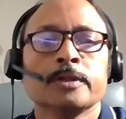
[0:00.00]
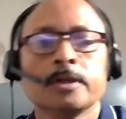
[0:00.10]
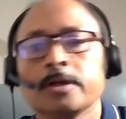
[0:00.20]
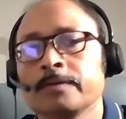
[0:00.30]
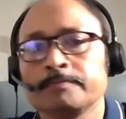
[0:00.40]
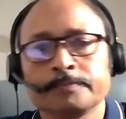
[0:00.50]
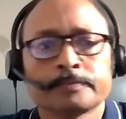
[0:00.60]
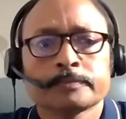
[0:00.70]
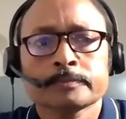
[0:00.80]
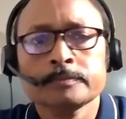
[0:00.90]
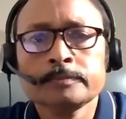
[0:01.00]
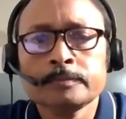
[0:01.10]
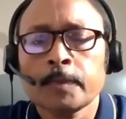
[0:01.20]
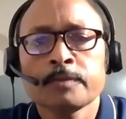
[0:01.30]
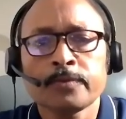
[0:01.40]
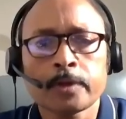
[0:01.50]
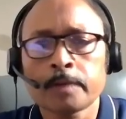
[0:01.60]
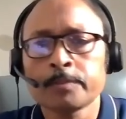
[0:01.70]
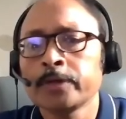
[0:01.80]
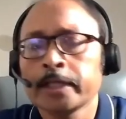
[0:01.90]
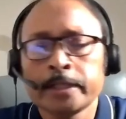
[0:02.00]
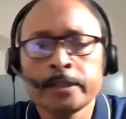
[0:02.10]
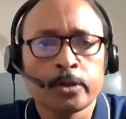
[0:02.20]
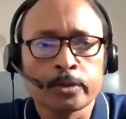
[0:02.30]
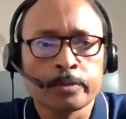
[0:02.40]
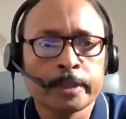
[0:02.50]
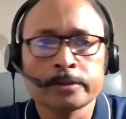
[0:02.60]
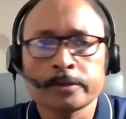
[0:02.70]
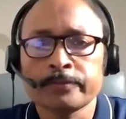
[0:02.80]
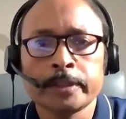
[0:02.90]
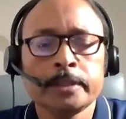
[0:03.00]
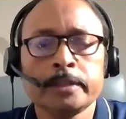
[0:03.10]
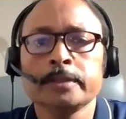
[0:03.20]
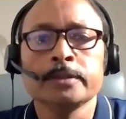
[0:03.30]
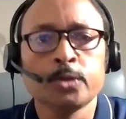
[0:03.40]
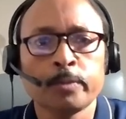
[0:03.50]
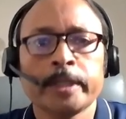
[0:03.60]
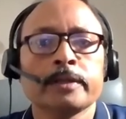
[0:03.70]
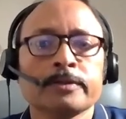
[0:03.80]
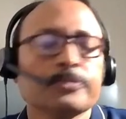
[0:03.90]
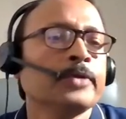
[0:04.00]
for uploading any document of any domain